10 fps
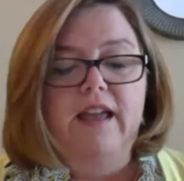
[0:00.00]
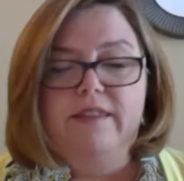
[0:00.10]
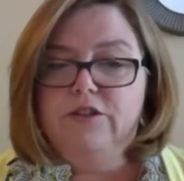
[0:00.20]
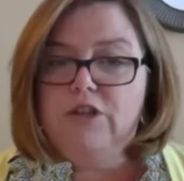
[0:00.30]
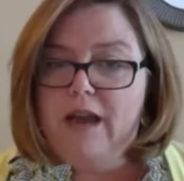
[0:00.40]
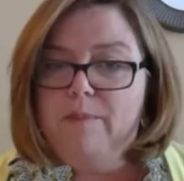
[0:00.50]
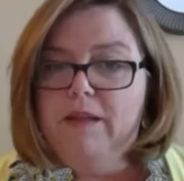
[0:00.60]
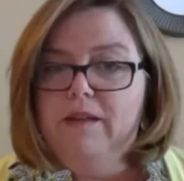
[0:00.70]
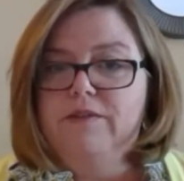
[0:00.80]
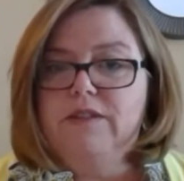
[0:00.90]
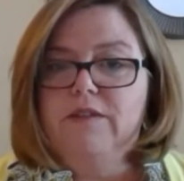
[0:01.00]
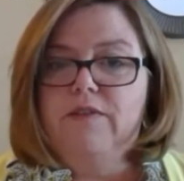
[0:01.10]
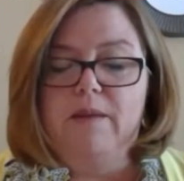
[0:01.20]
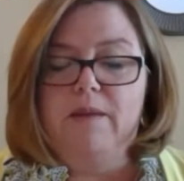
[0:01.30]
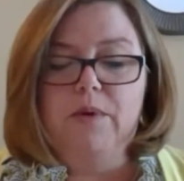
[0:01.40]
and the Chaplet of
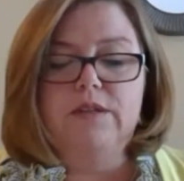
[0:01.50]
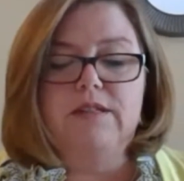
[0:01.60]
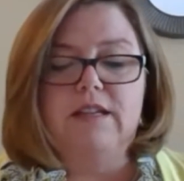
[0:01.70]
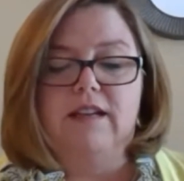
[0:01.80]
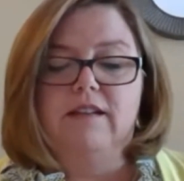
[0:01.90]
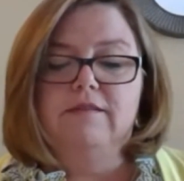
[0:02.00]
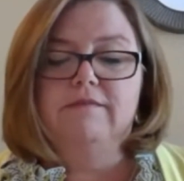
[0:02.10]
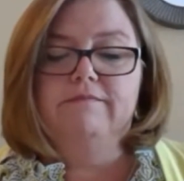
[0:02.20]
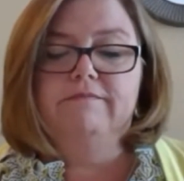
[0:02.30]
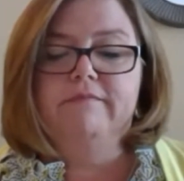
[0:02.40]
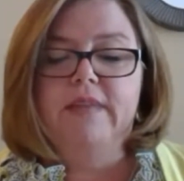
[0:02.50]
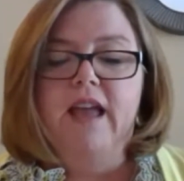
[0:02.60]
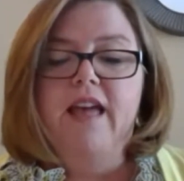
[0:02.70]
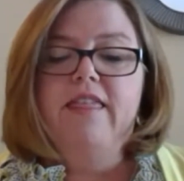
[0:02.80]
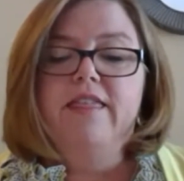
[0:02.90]
Divine Mercy.
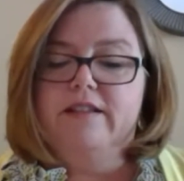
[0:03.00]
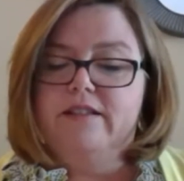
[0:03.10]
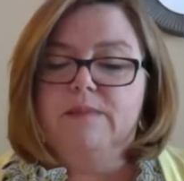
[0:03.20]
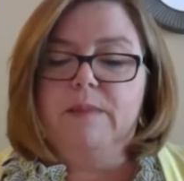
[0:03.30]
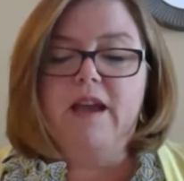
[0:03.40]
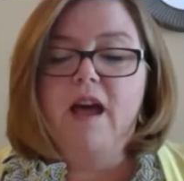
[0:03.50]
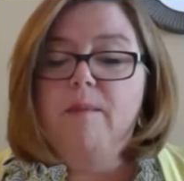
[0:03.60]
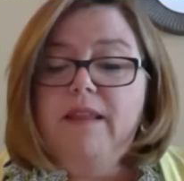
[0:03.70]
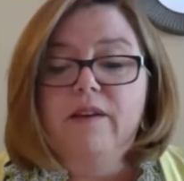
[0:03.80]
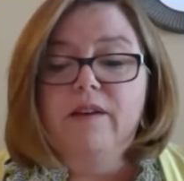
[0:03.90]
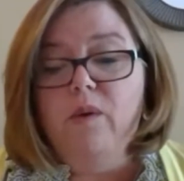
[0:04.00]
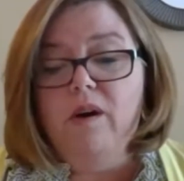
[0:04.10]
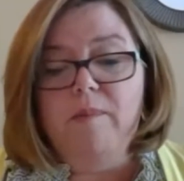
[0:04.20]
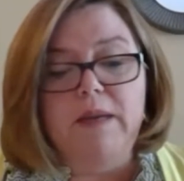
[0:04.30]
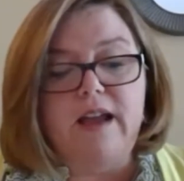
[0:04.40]
This is becoming the
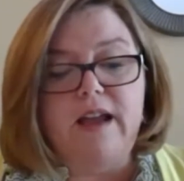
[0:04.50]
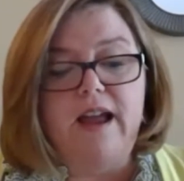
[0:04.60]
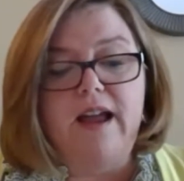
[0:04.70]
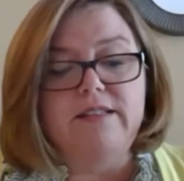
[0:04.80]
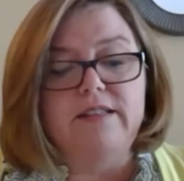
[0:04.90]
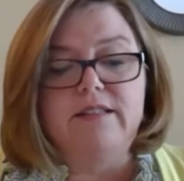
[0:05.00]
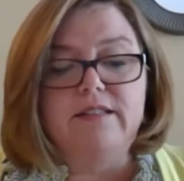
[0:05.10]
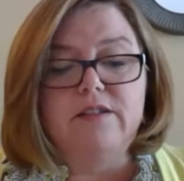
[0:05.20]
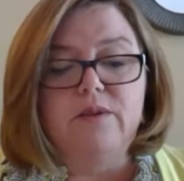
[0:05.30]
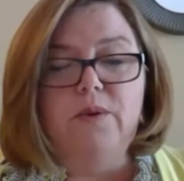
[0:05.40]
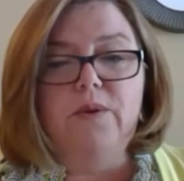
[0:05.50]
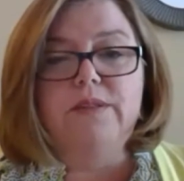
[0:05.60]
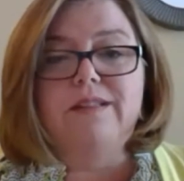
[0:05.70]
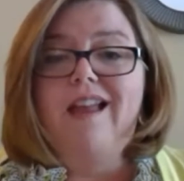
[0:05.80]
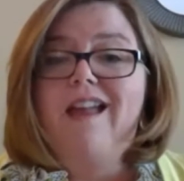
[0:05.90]
norm in diocesan
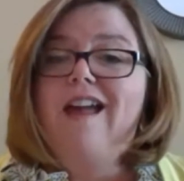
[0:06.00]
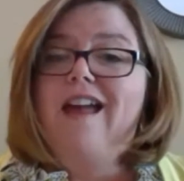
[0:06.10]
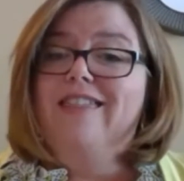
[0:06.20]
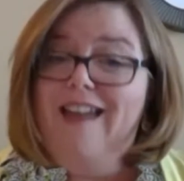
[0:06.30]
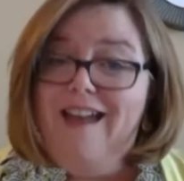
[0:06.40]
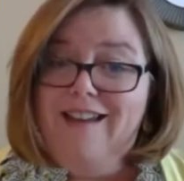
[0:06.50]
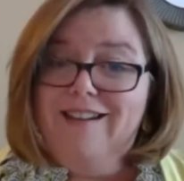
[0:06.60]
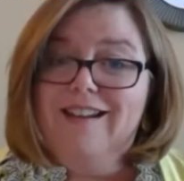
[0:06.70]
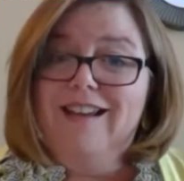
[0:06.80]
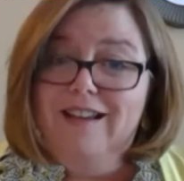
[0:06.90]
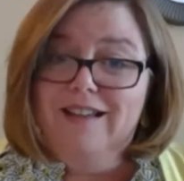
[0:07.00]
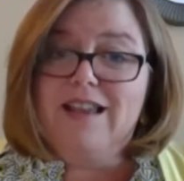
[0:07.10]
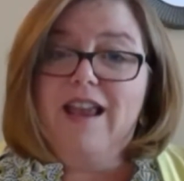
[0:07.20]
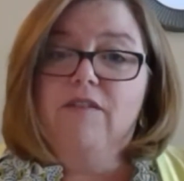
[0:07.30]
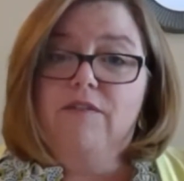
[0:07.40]
schools, and that
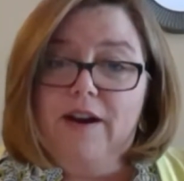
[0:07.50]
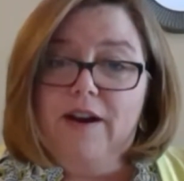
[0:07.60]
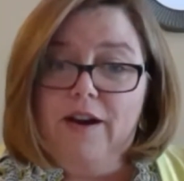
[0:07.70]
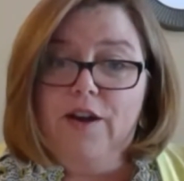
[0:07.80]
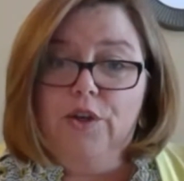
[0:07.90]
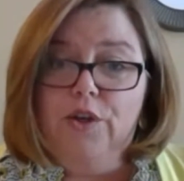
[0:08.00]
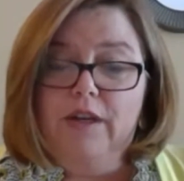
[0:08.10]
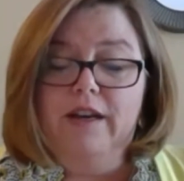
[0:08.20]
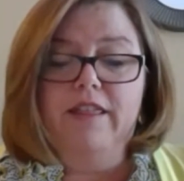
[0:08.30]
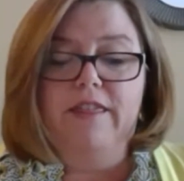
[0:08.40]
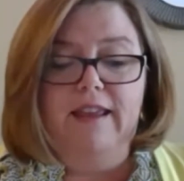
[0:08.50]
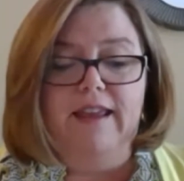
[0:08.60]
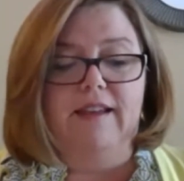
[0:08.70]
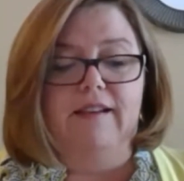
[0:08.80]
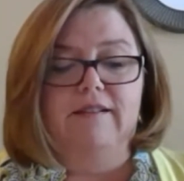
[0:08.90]
is a very good
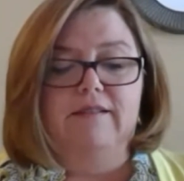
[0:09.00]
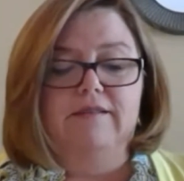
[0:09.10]
thing.